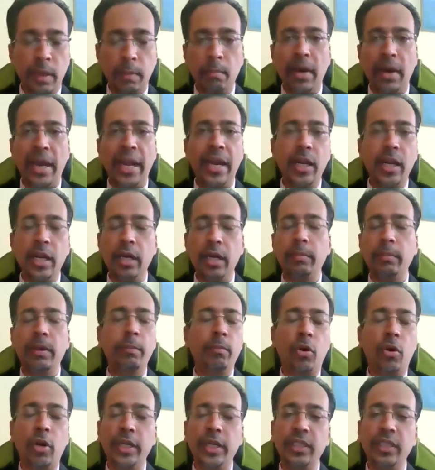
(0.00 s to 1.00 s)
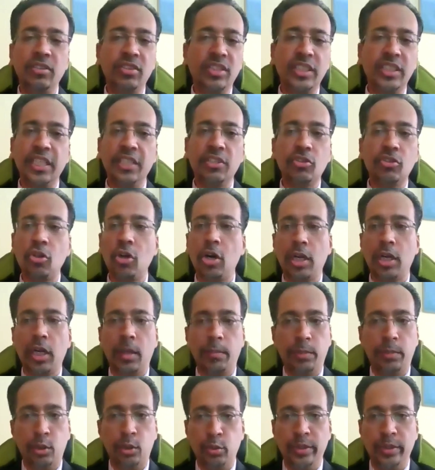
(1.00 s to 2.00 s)
my mind and my body is just
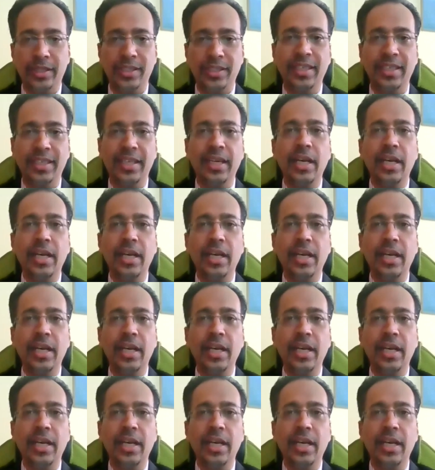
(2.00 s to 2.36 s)
not up to it.